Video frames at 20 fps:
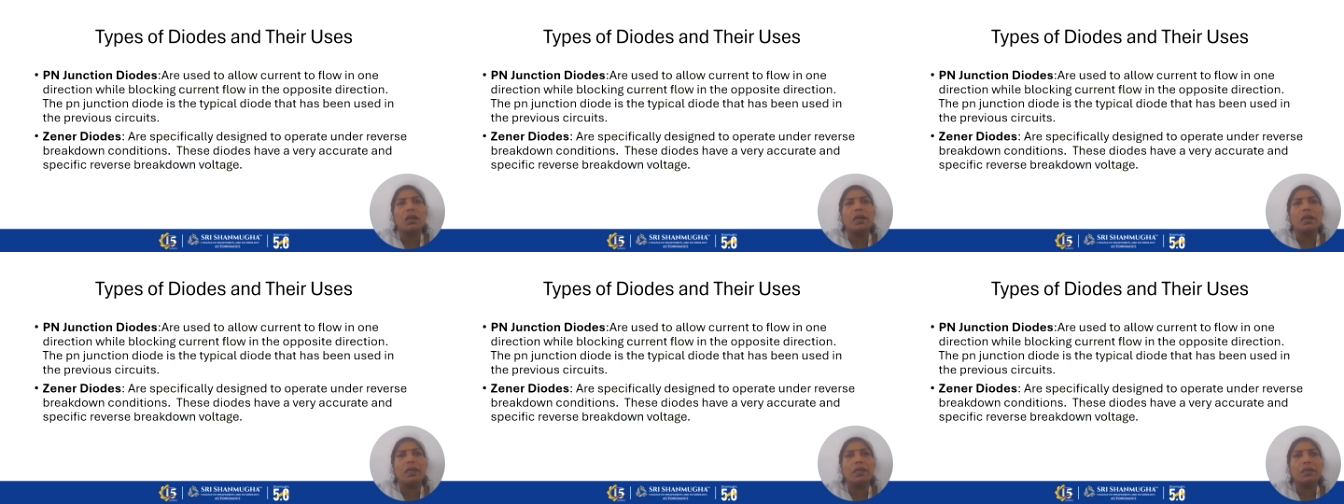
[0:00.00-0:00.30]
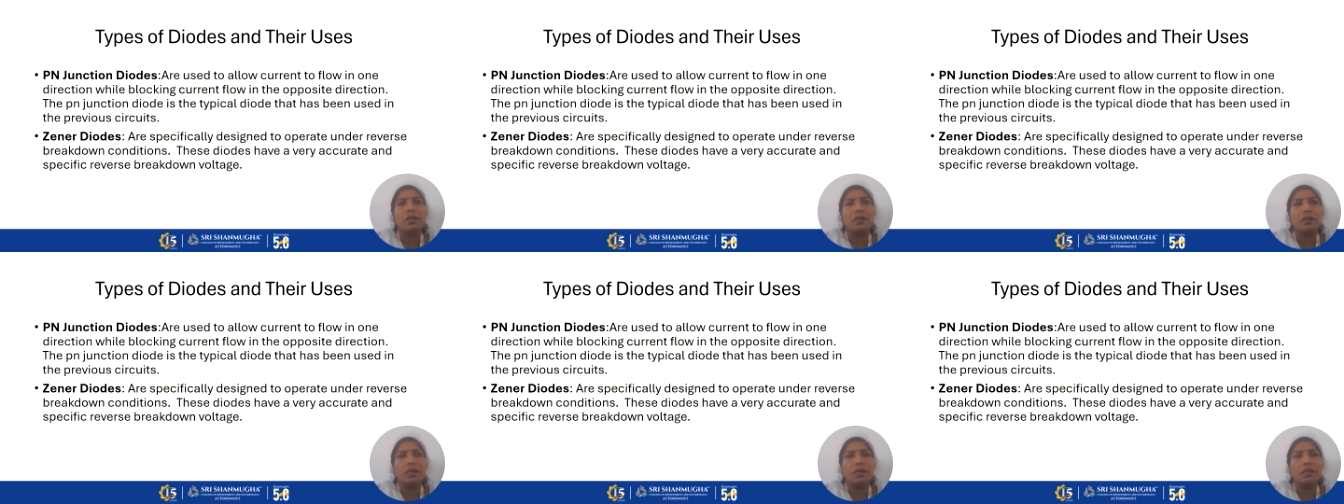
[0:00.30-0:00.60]

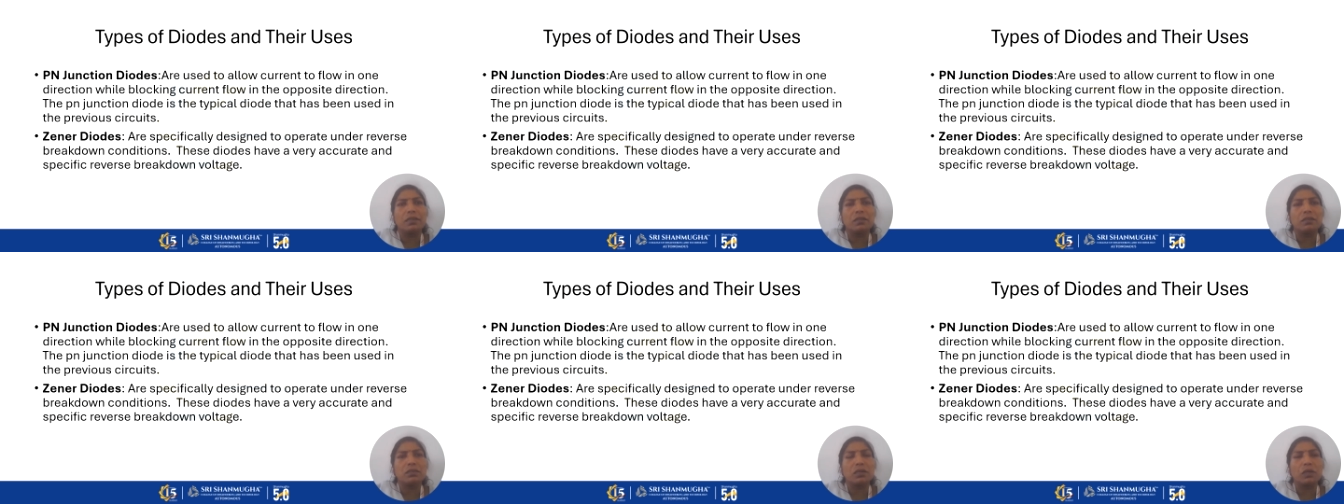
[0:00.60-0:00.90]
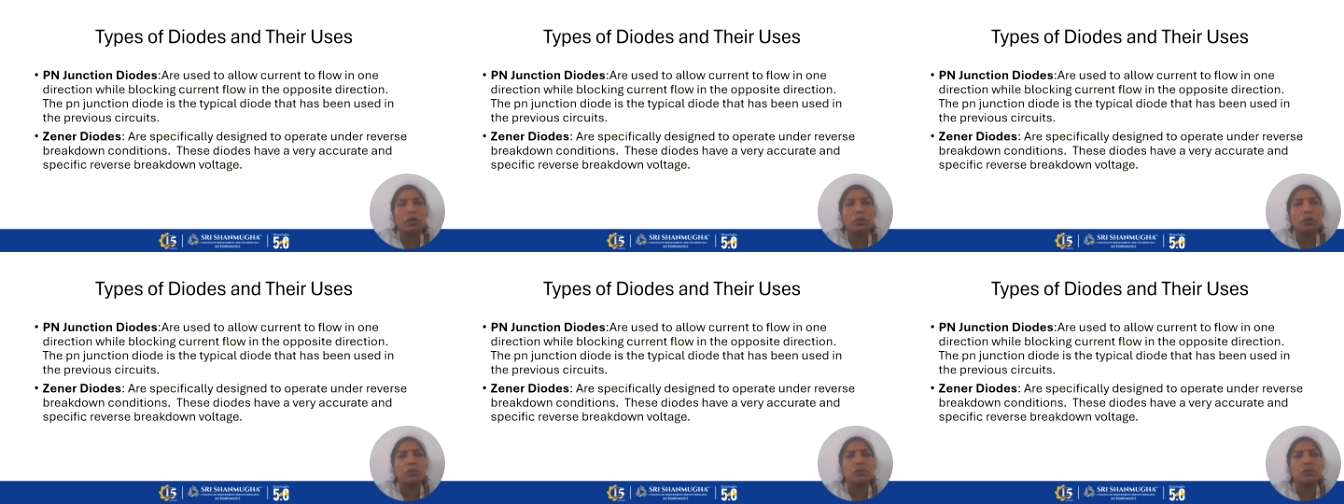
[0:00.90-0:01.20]
integrated
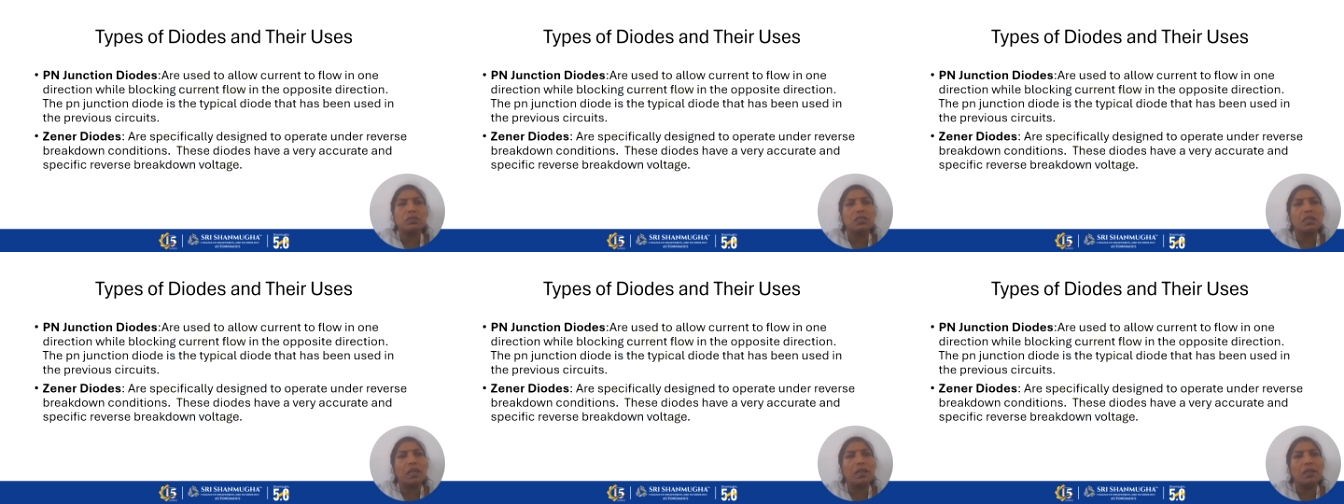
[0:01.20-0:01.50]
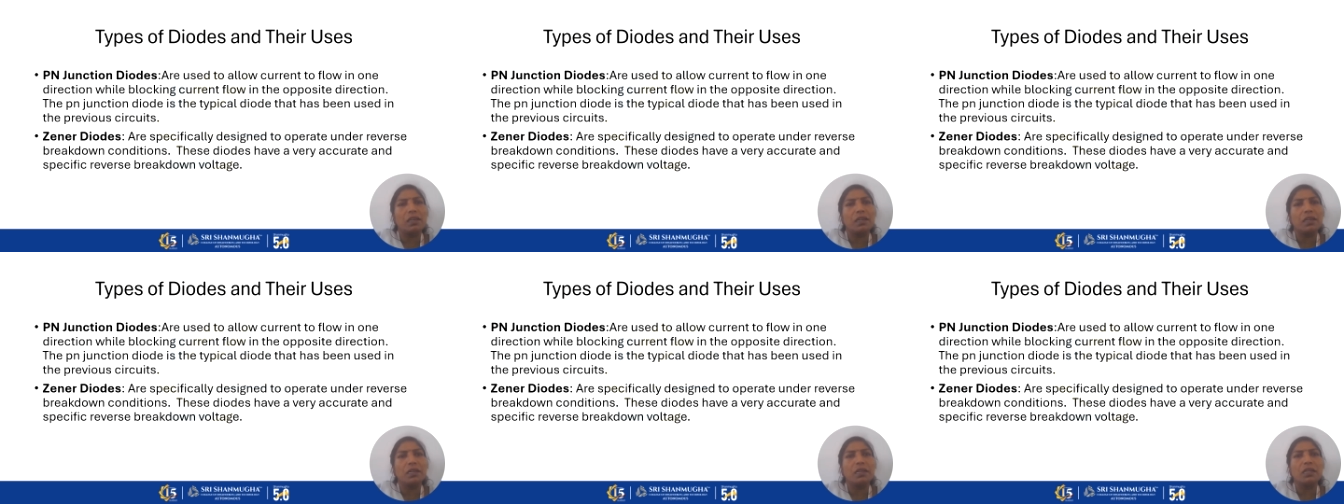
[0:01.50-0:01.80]
circuits,
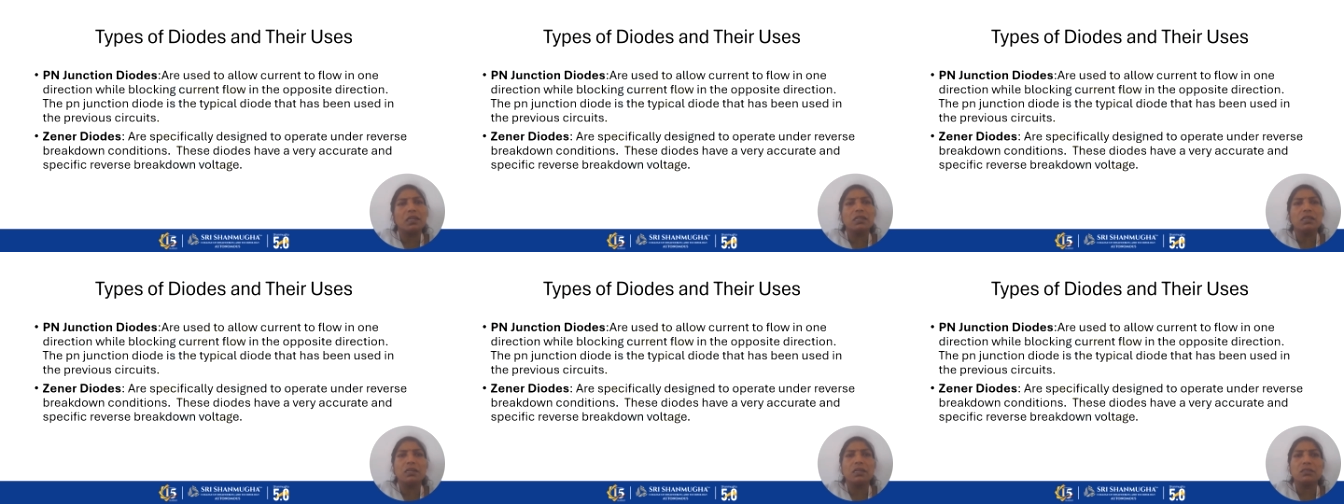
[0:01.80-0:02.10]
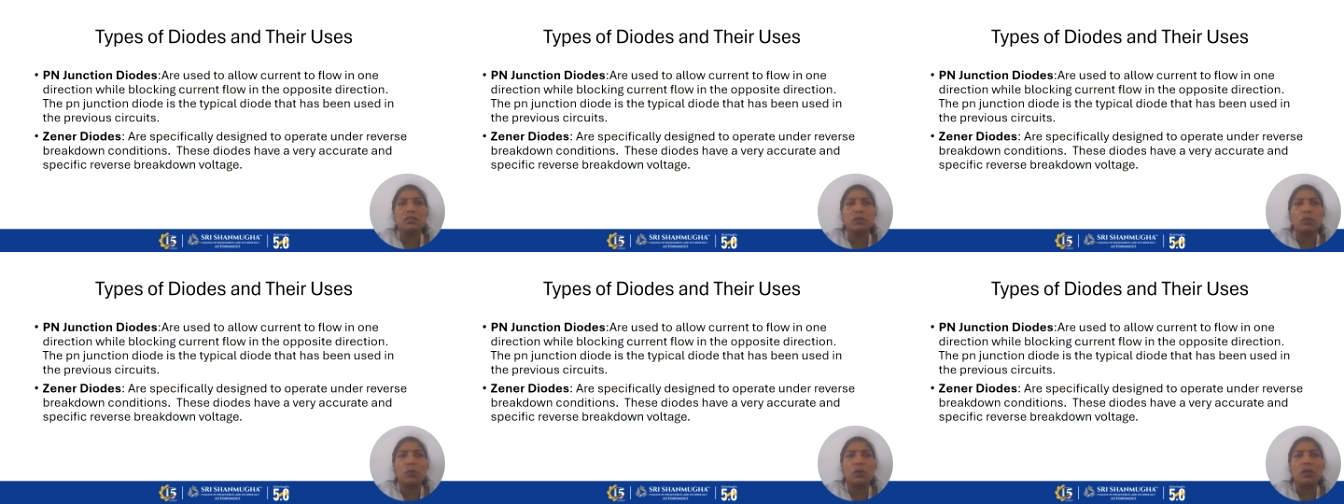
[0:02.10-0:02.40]
LED and
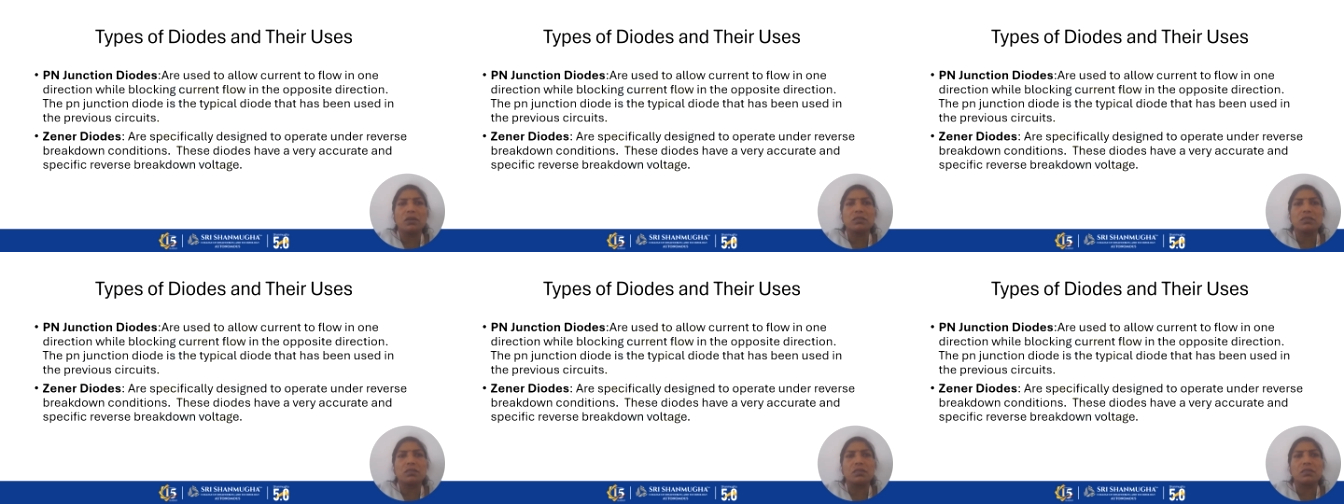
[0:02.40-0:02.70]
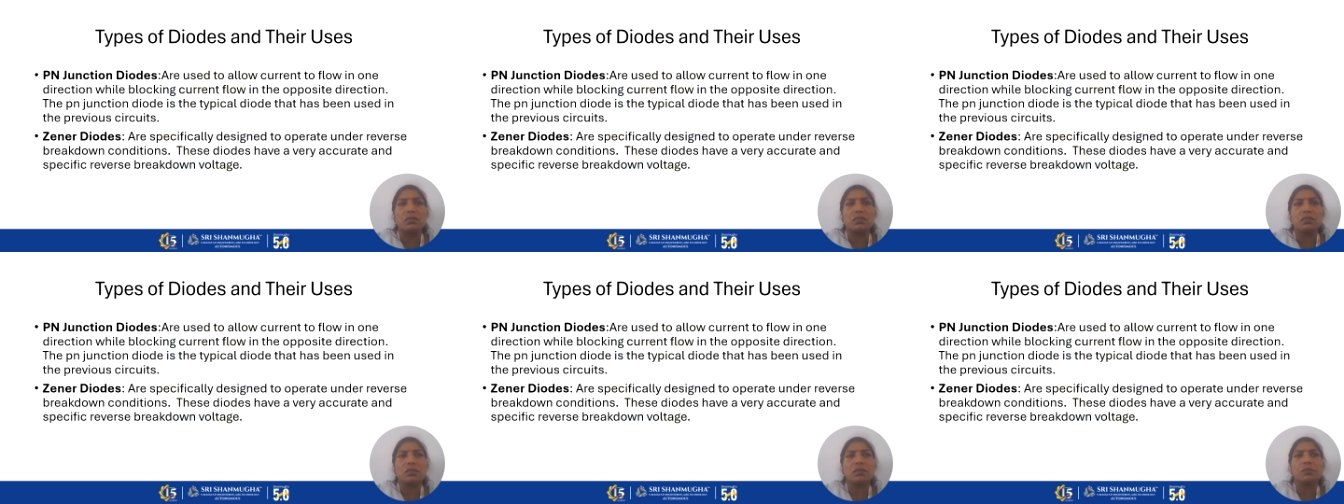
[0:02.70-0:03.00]
solar cells.